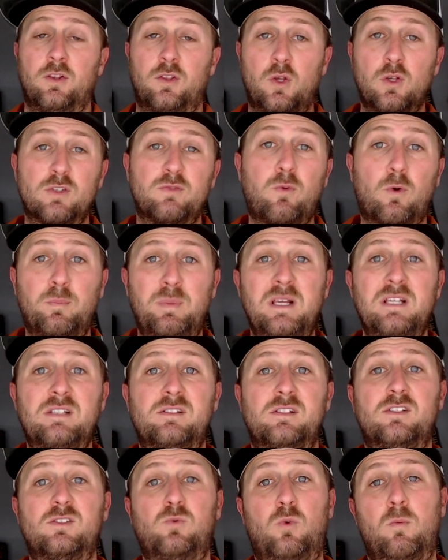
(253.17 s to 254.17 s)
Those 4
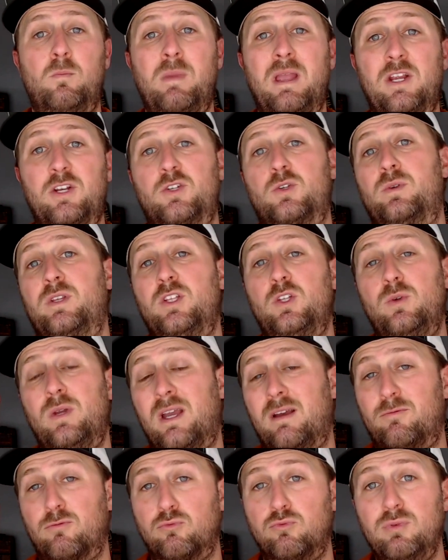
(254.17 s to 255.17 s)
pieces will make sure that you
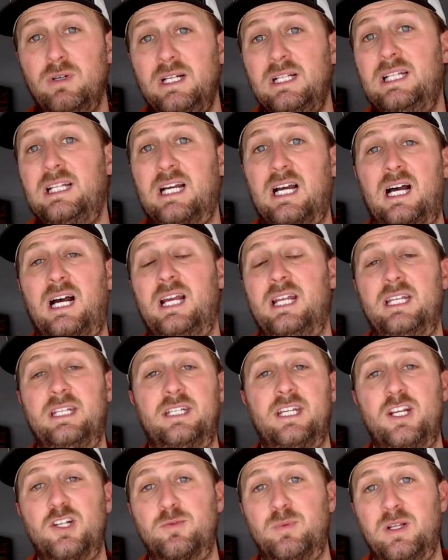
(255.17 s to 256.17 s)
have really high
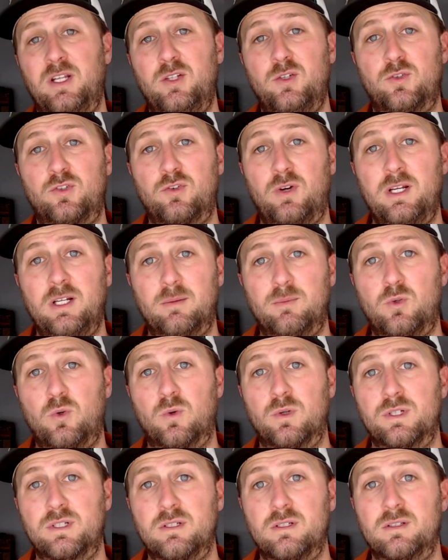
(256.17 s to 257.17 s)
engagement in your TrainedUp
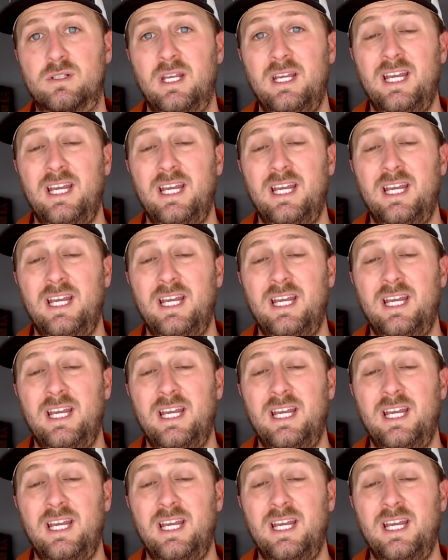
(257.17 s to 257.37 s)
courses,